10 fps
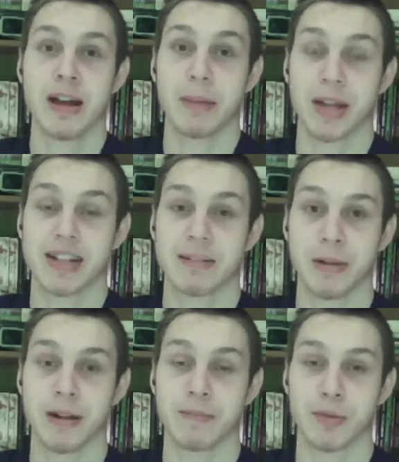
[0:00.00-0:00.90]
but that's the
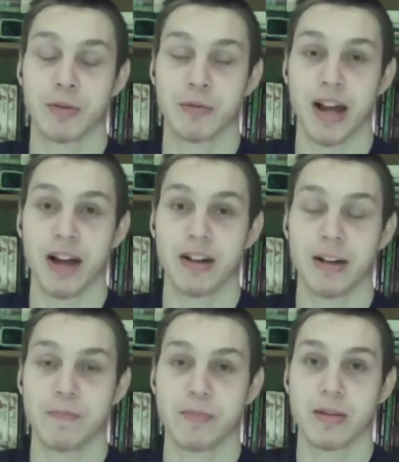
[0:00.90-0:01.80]
blunt and brutal reality.
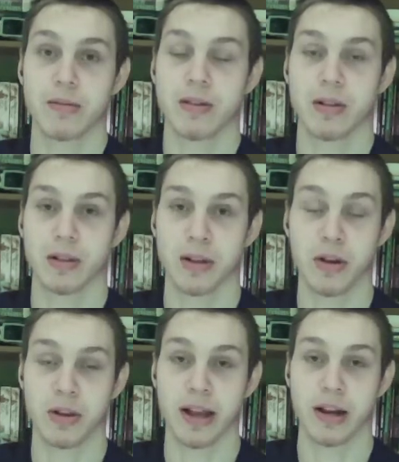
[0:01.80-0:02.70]
You
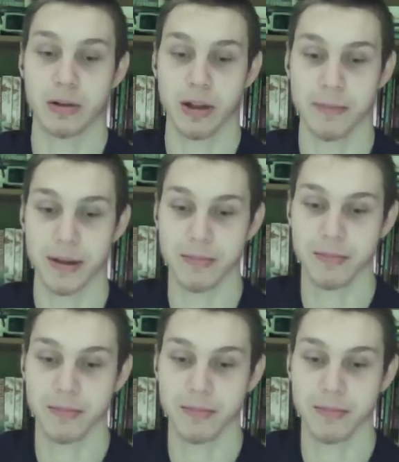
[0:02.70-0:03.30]
can like it or lump it.